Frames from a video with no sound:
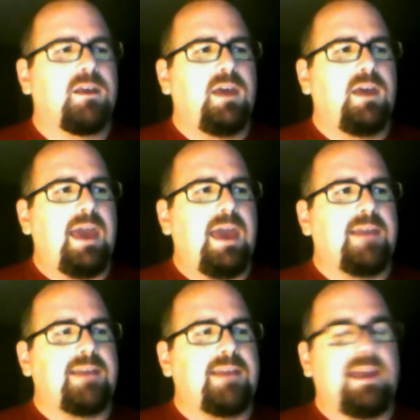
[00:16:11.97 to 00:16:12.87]

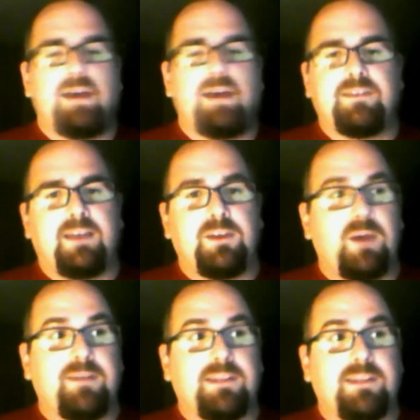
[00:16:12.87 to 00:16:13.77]
And at outside, you have
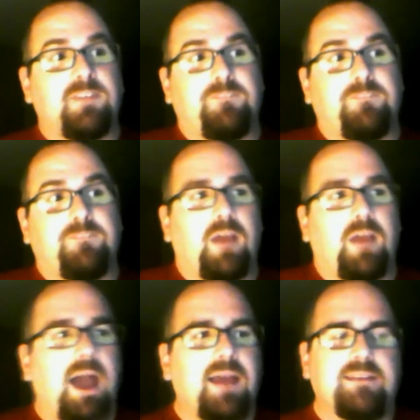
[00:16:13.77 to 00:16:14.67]
at least four
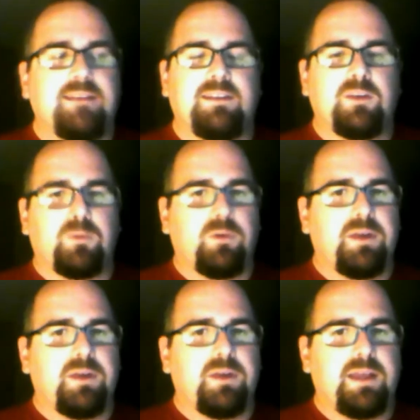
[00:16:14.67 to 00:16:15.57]
guys that you're
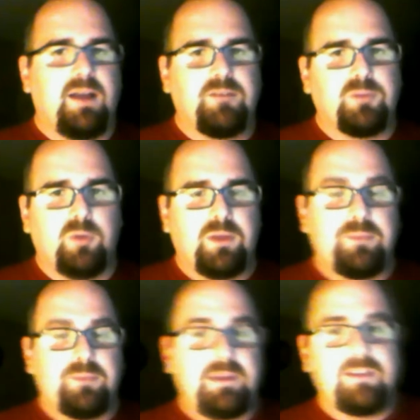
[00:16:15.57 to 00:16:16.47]
pretty comfortable with
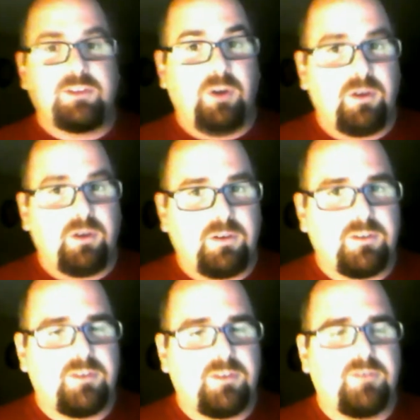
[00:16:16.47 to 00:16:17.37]
being
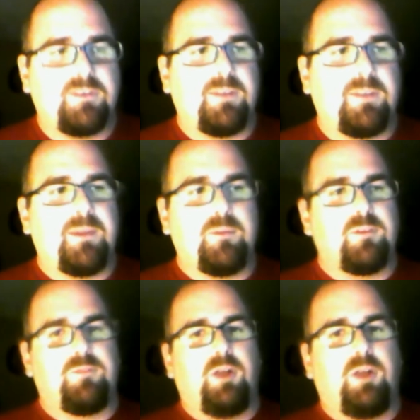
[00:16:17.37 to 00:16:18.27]
starters. Some of them with
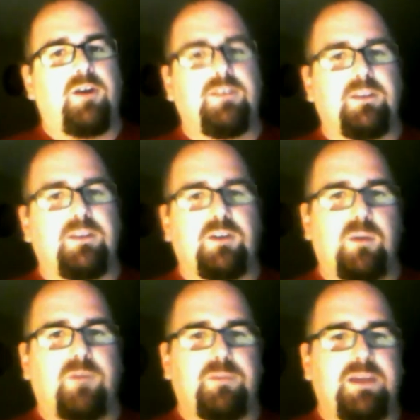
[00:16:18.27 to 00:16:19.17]
flaws, and they'll come
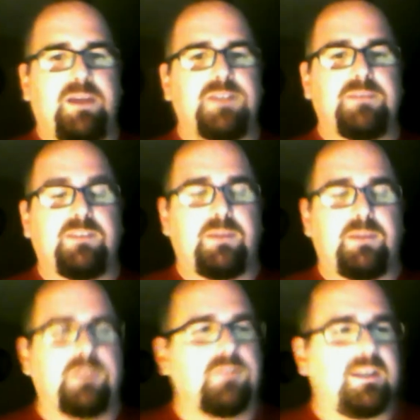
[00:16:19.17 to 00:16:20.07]
off the bench and be
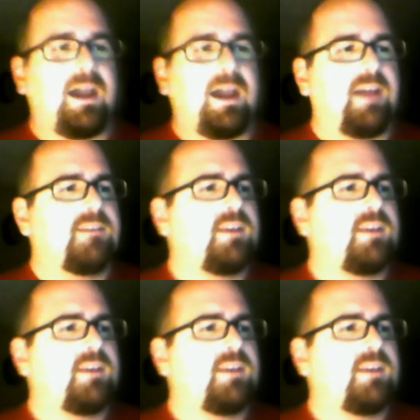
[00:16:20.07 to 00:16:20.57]
specialty guys.